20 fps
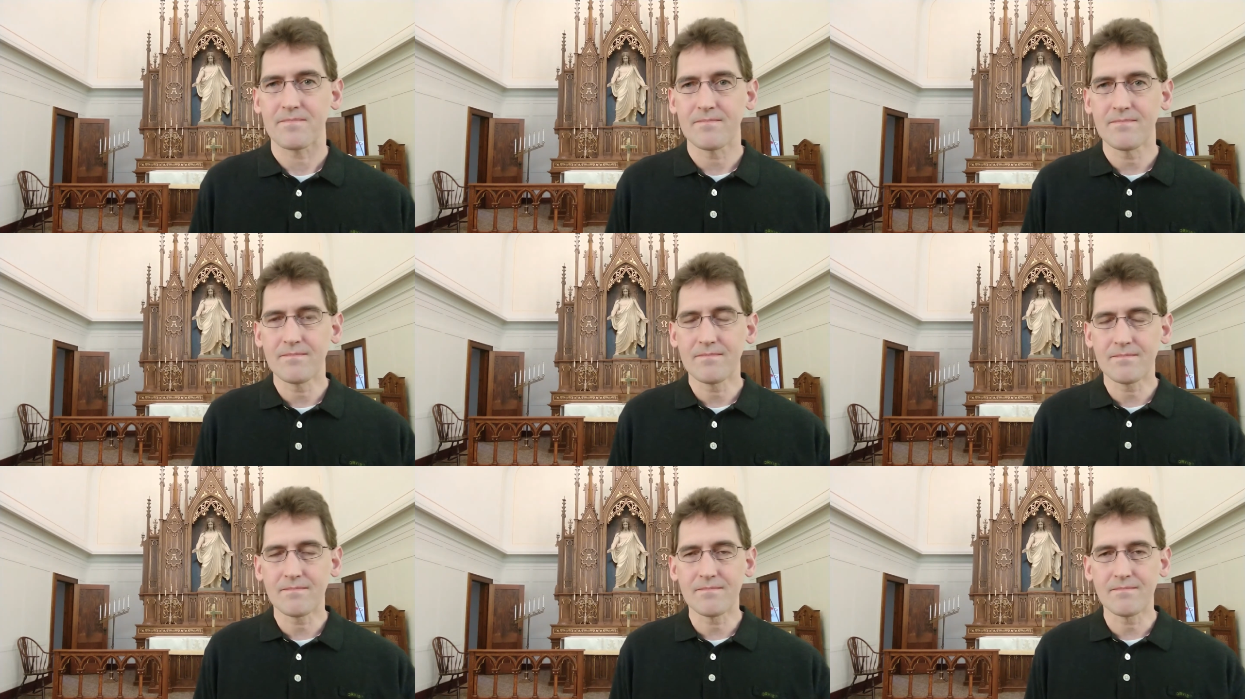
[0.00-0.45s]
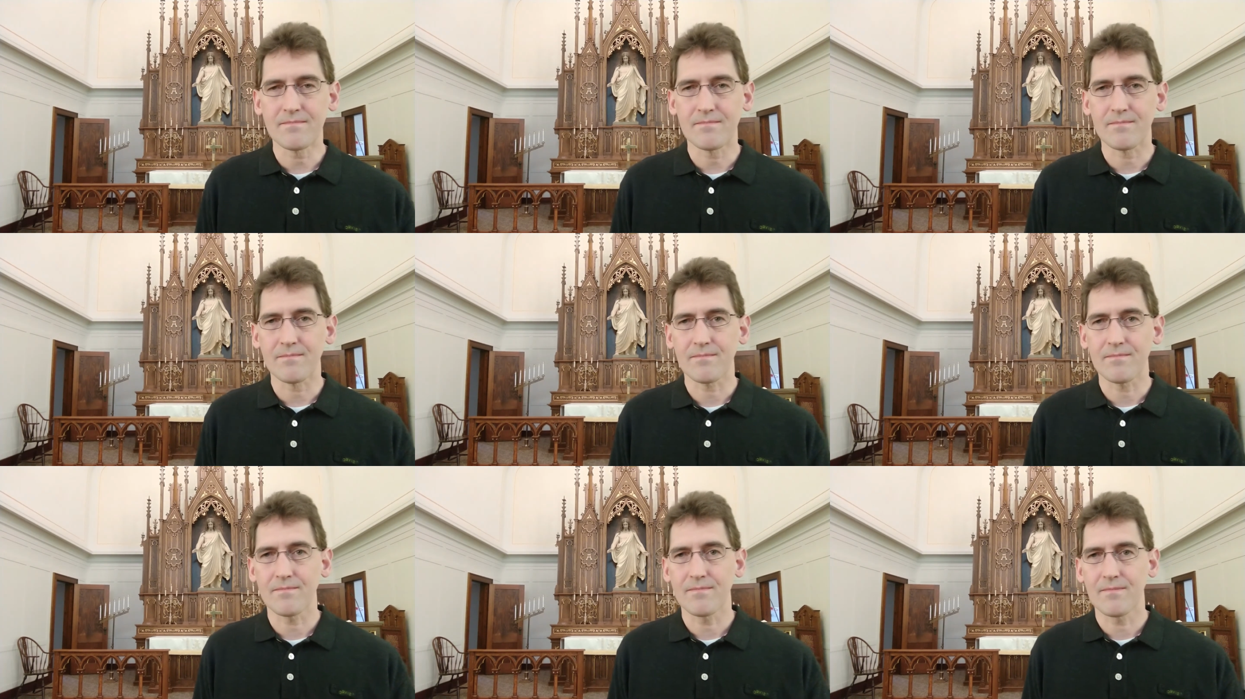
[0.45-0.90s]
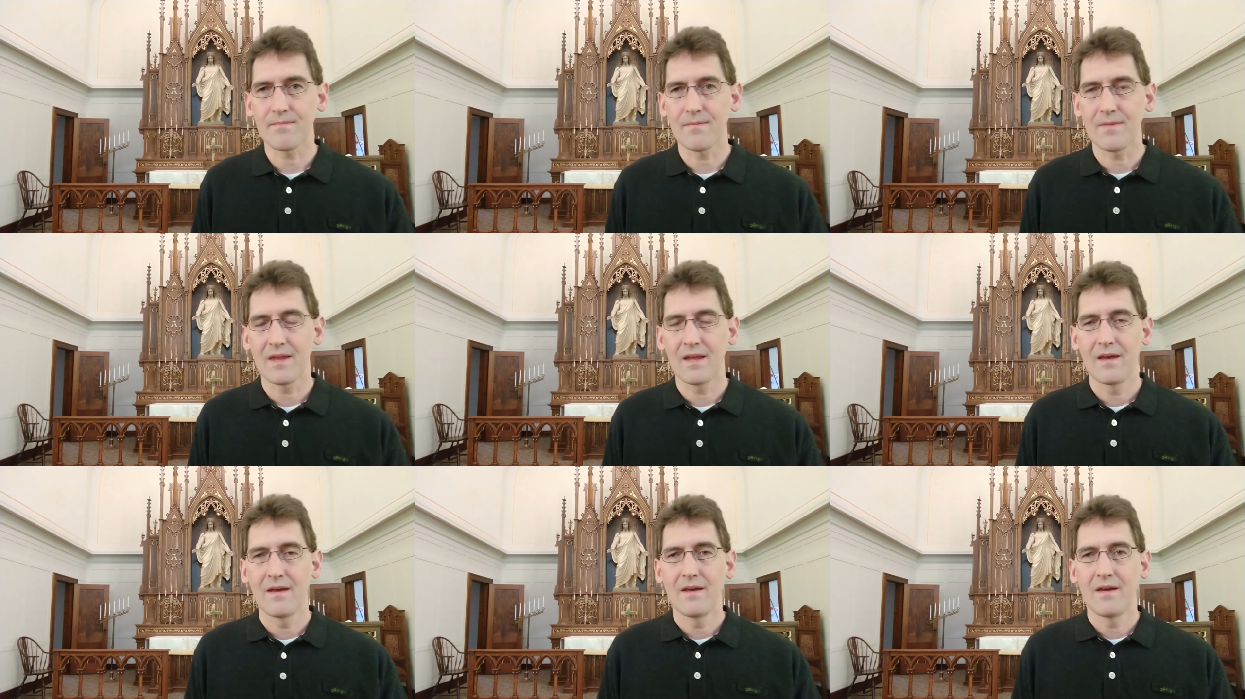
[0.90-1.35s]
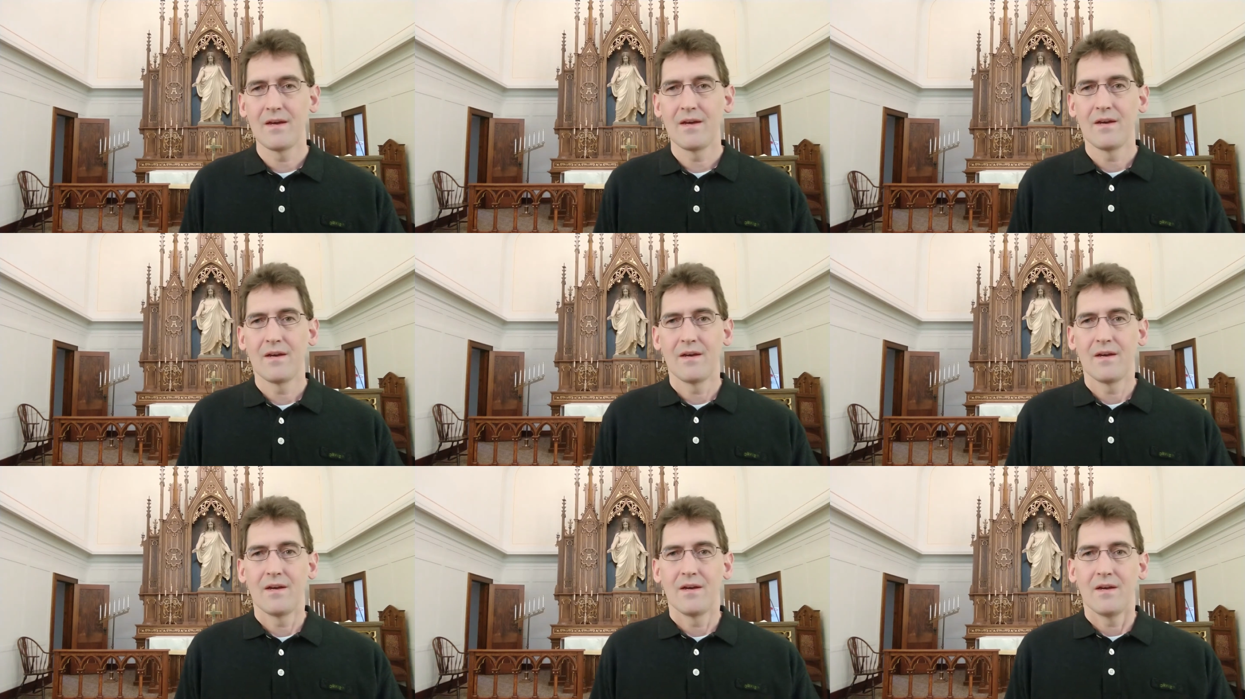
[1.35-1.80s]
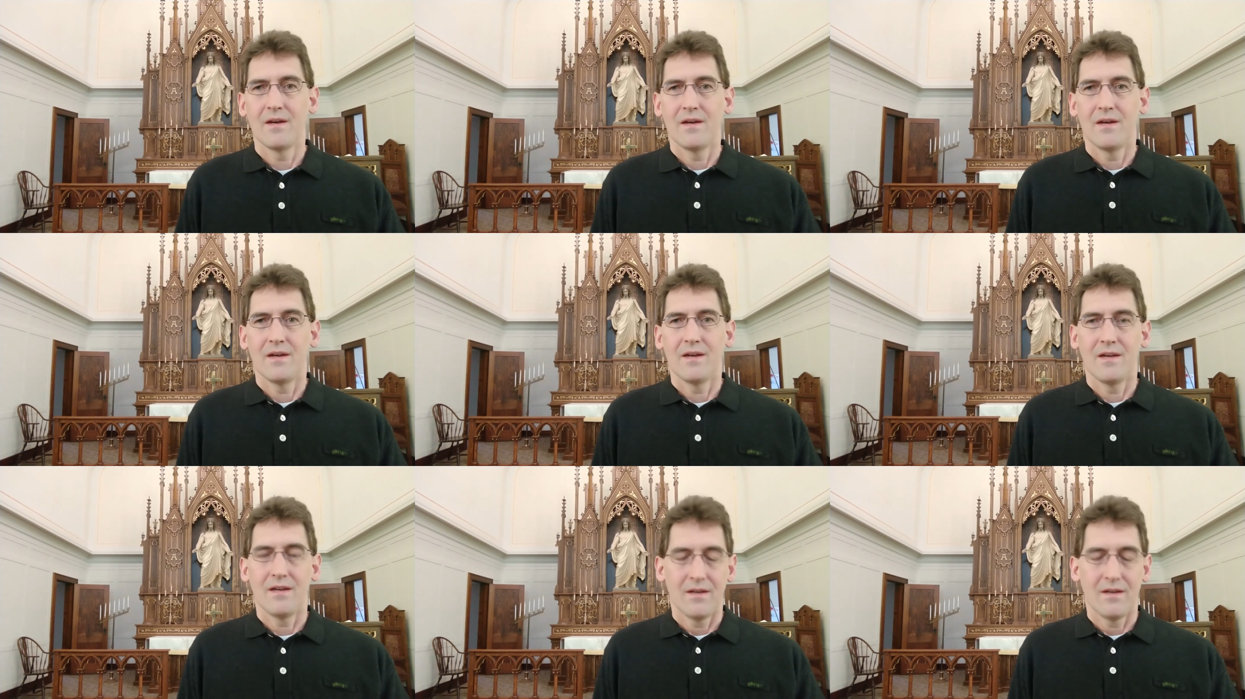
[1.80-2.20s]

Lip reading: [no speech]